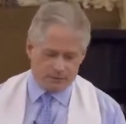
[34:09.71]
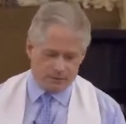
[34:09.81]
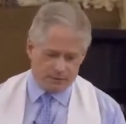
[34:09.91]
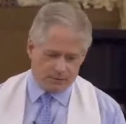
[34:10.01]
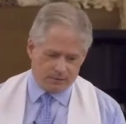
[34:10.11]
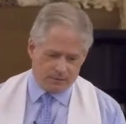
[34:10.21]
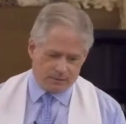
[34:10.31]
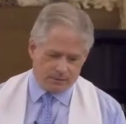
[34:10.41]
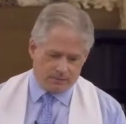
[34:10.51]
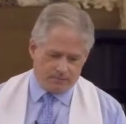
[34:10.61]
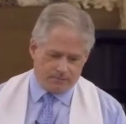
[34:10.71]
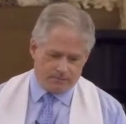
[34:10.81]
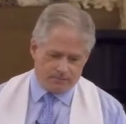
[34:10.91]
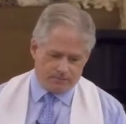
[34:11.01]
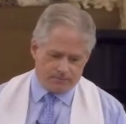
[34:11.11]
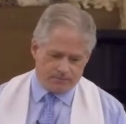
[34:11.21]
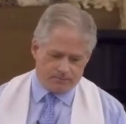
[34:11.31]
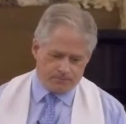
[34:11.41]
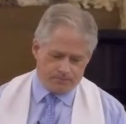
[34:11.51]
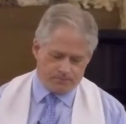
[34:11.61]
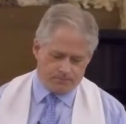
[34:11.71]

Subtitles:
Nobody speaks.